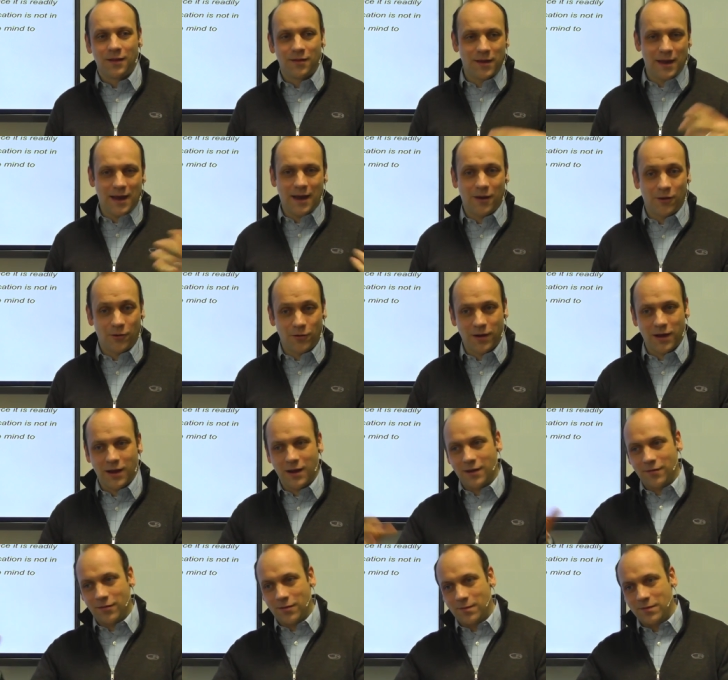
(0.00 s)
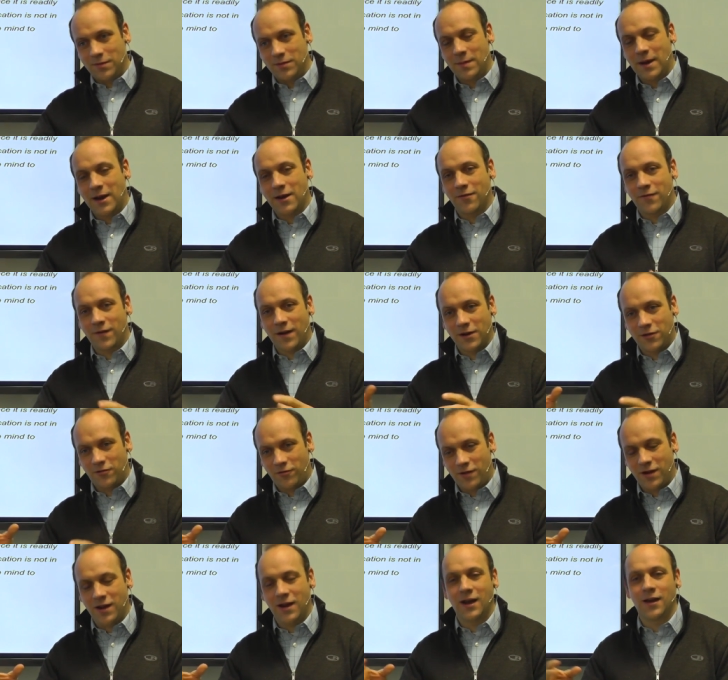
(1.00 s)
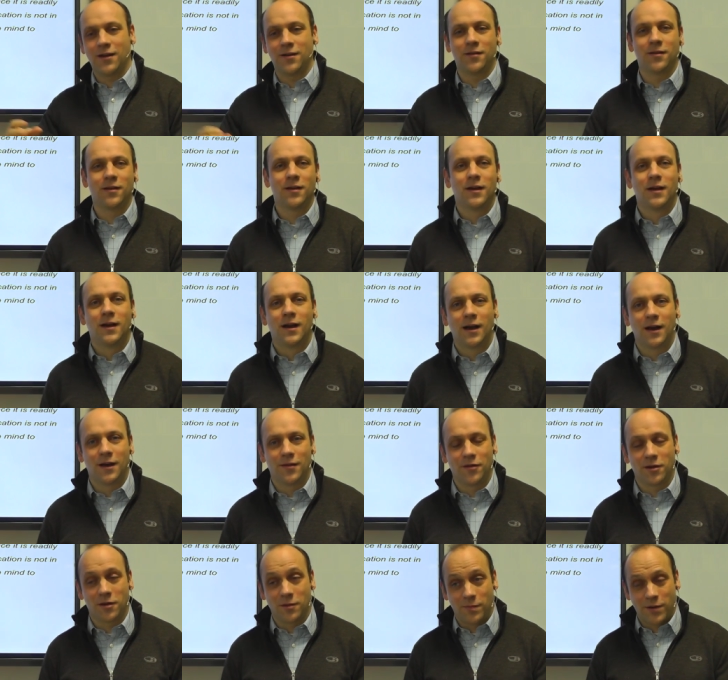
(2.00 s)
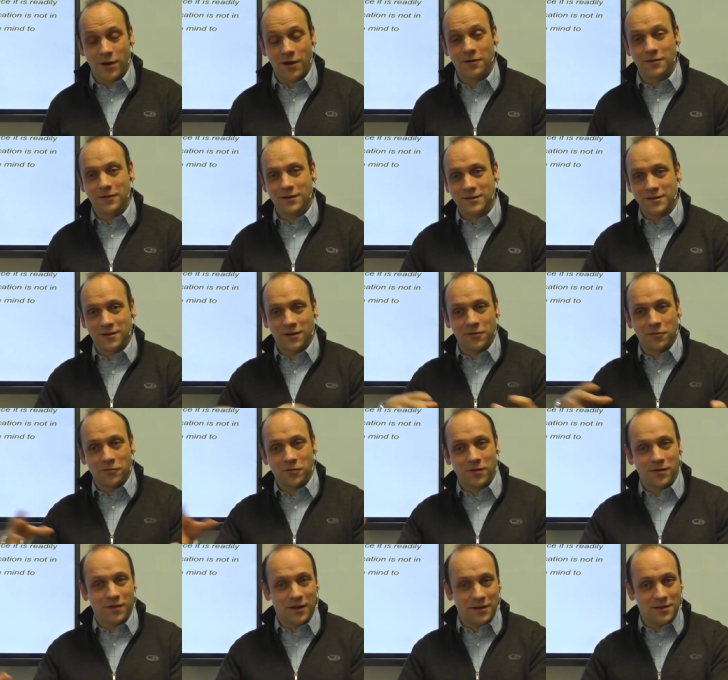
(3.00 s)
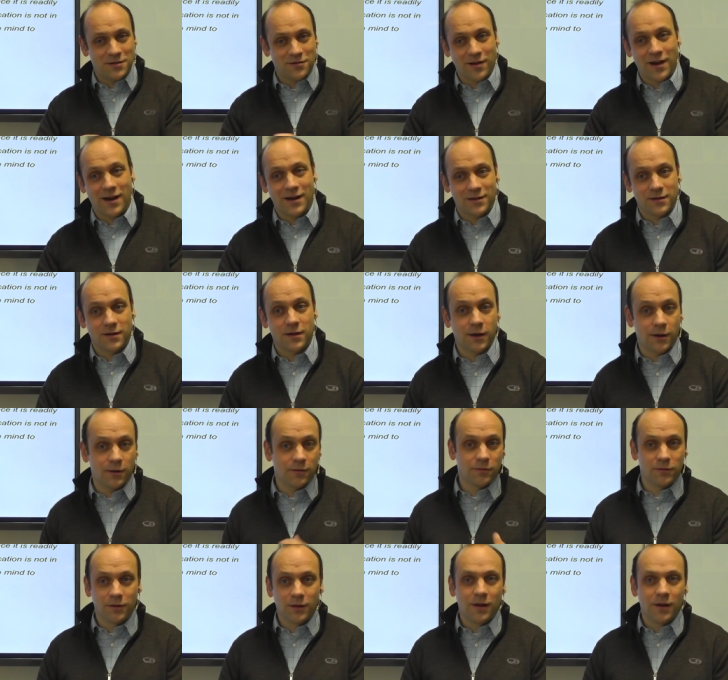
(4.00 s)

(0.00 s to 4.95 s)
the alloying and the manufacturing and uh, the component design all interact. You know,